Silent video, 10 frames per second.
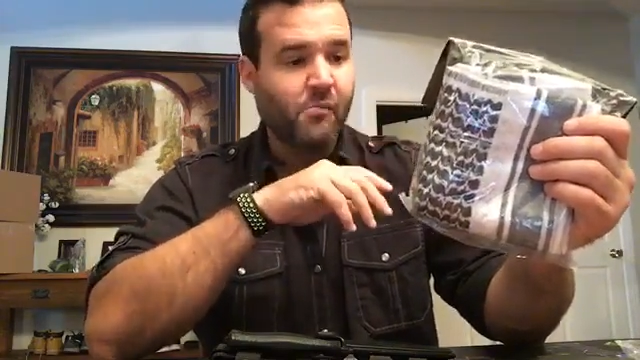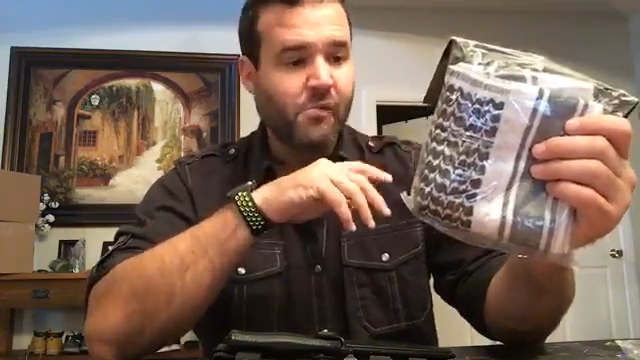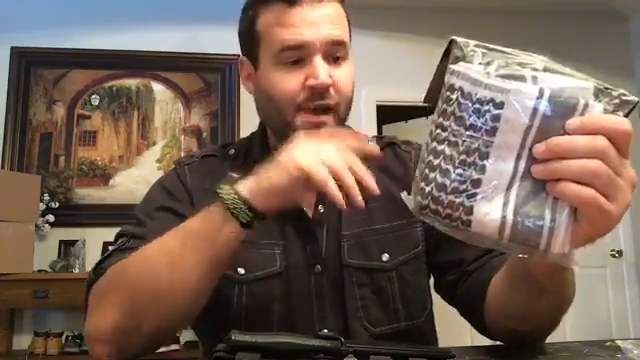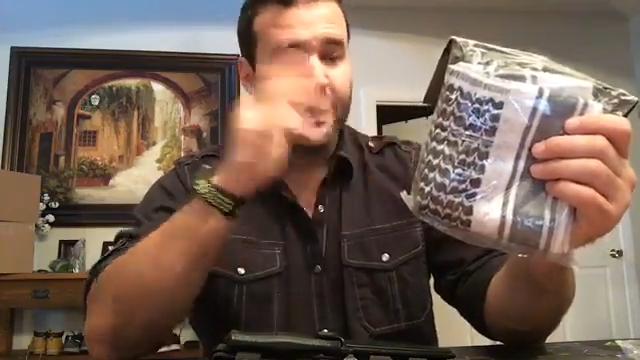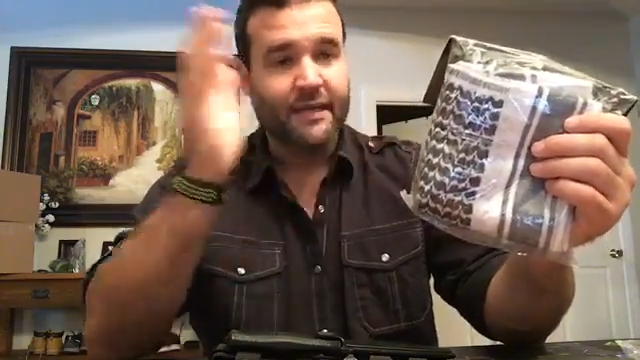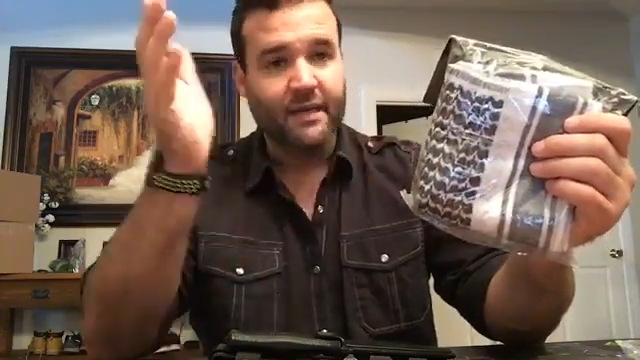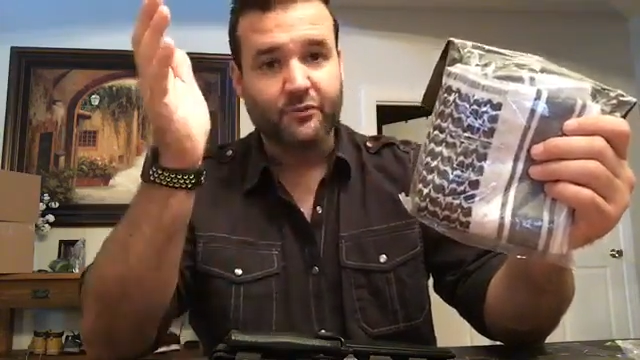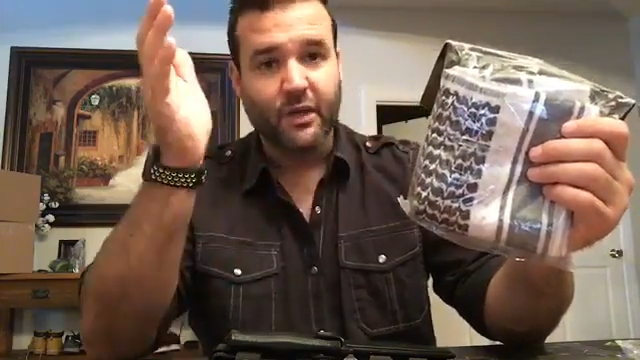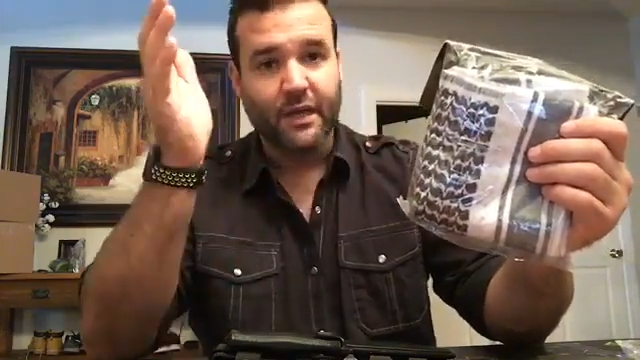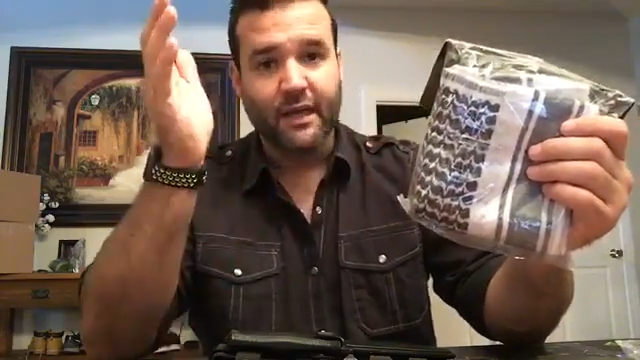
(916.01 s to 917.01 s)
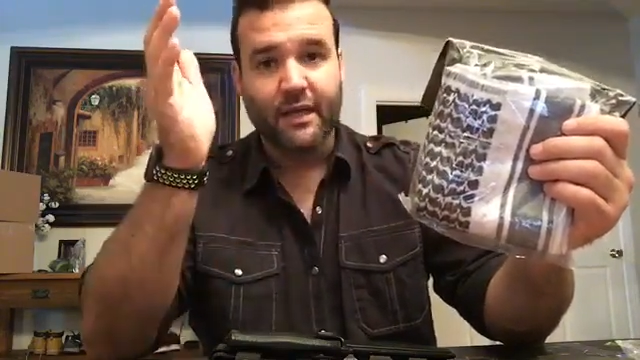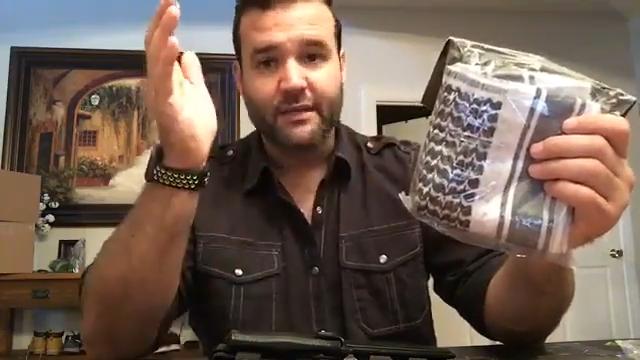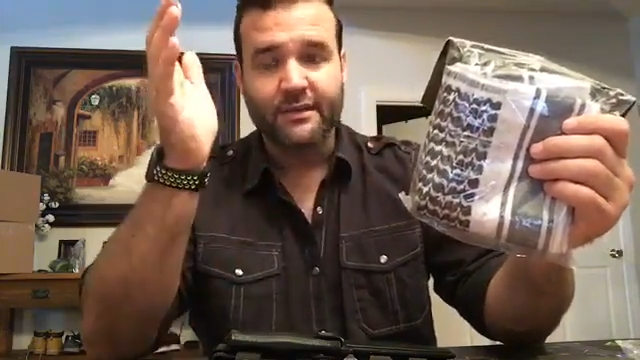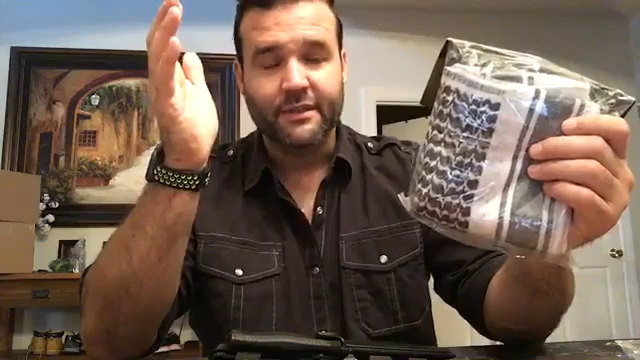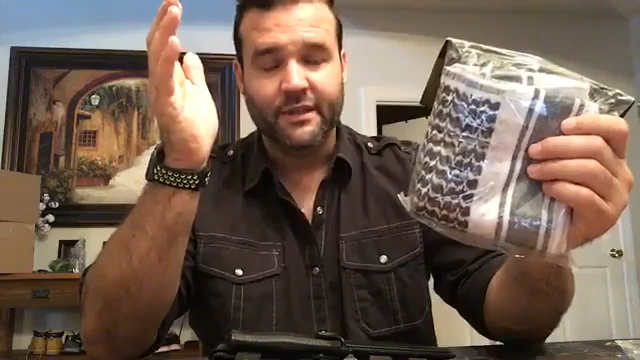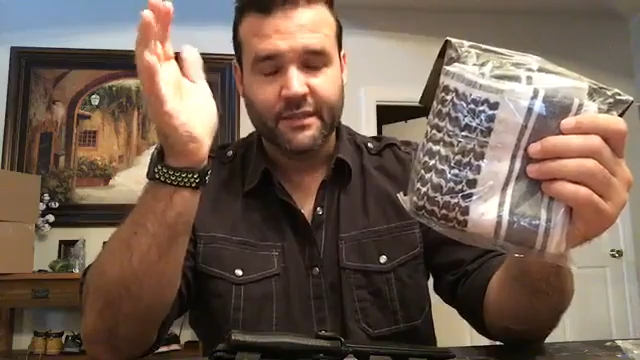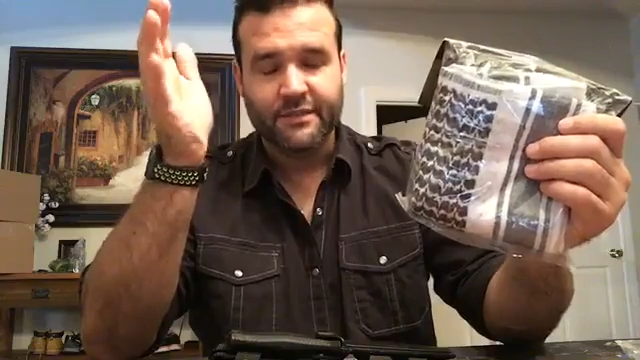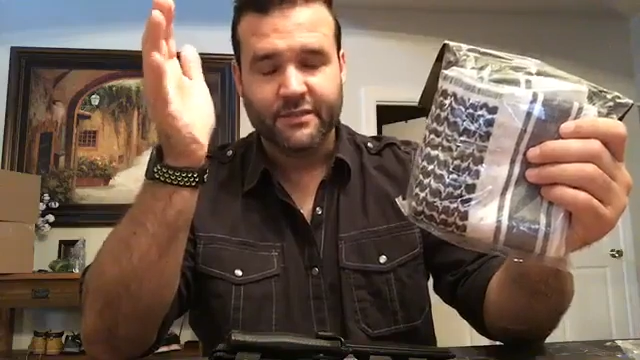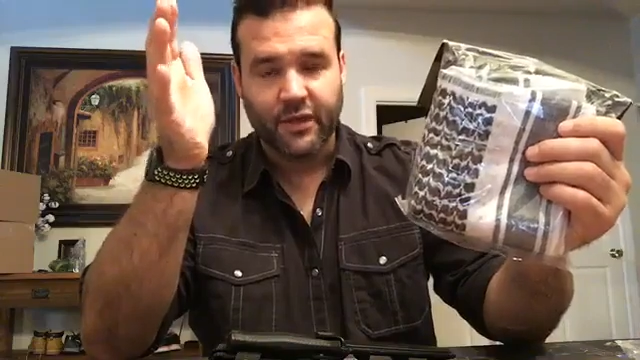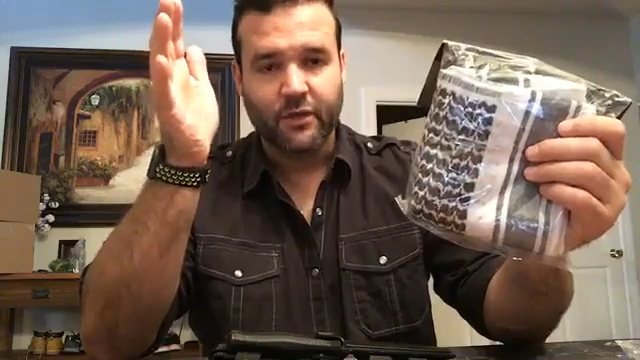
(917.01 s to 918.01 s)
And FYI, there
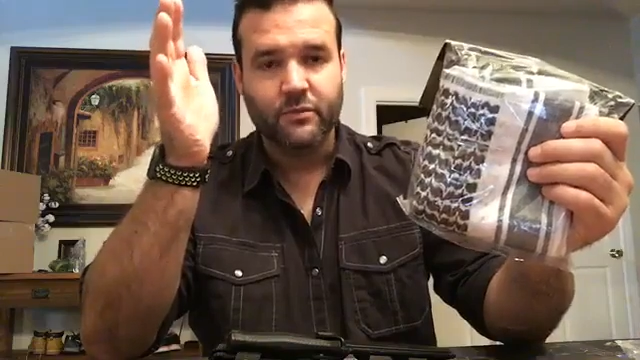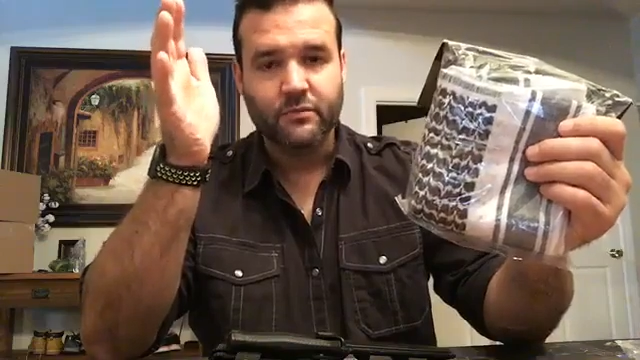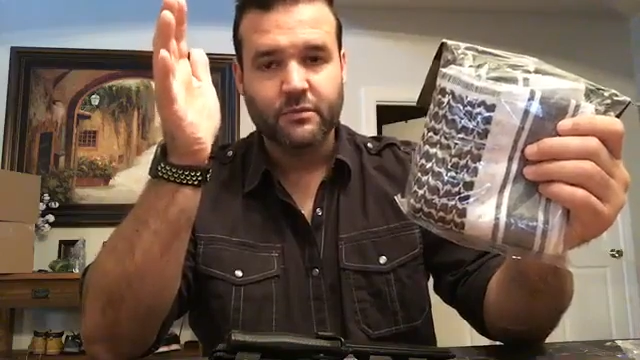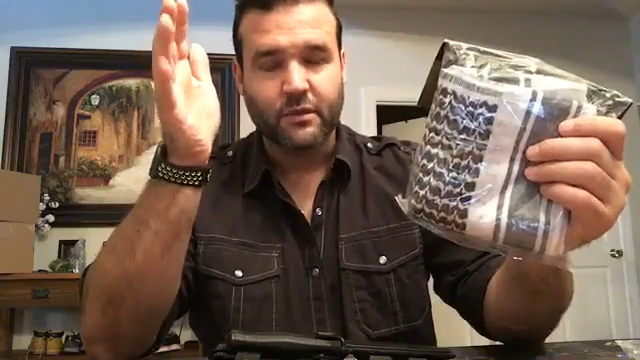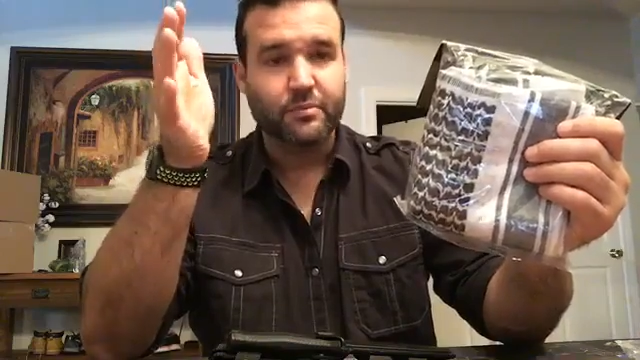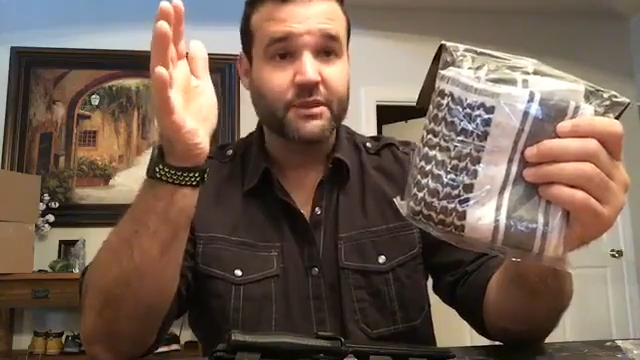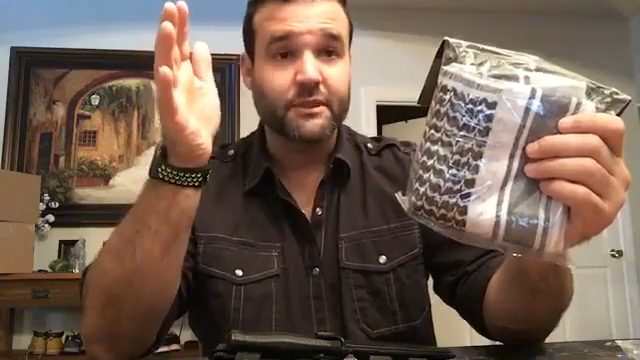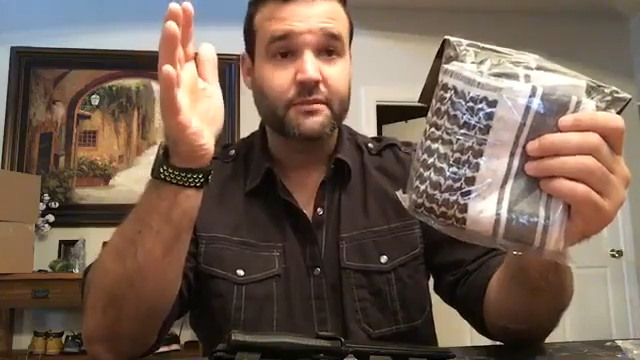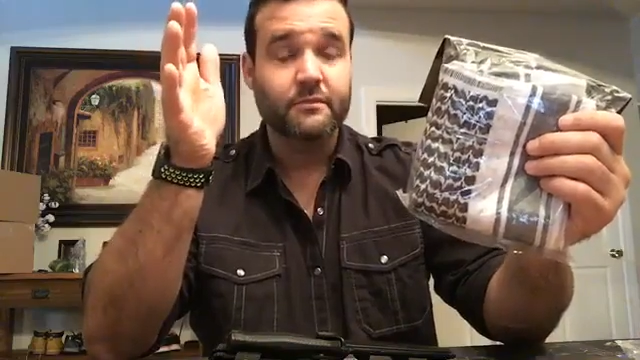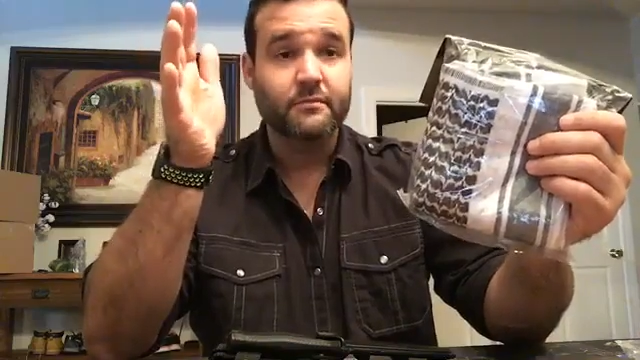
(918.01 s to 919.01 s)
is no complete